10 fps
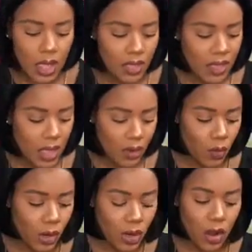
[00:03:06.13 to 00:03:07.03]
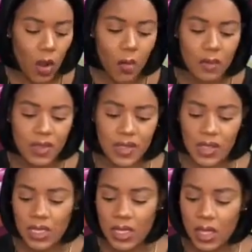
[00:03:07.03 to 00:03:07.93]
And then we're gonna open
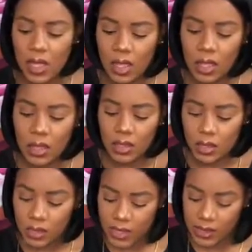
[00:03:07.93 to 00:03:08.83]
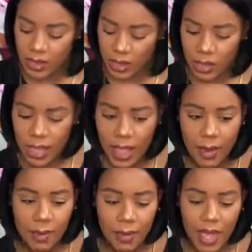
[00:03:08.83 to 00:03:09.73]
the Glitz and
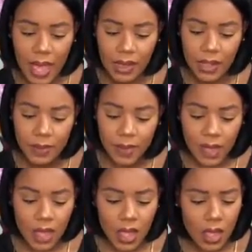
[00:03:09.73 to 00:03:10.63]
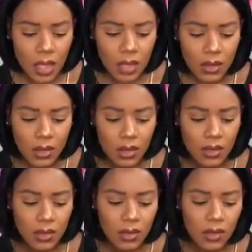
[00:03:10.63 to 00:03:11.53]
Glam palette.
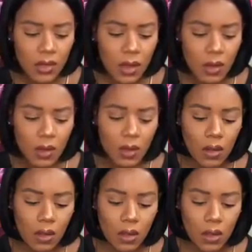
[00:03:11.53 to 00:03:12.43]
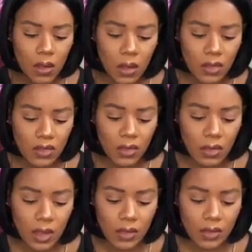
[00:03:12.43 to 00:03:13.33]
So let's do
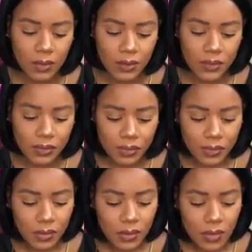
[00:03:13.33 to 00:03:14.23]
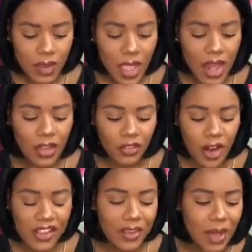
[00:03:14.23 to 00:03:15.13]
this. And it's
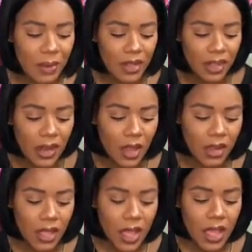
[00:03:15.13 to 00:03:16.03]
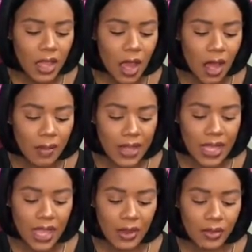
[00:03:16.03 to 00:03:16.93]
crazy, my mother-in-law called
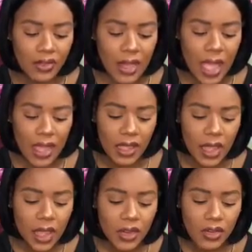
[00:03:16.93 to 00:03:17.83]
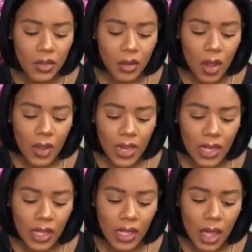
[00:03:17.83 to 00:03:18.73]
me and was like, do you know
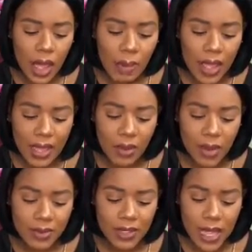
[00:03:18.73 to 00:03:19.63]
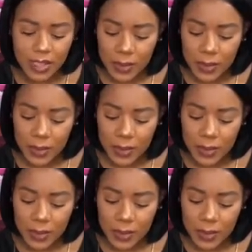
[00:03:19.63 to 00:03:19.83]
any uh, makeup websites?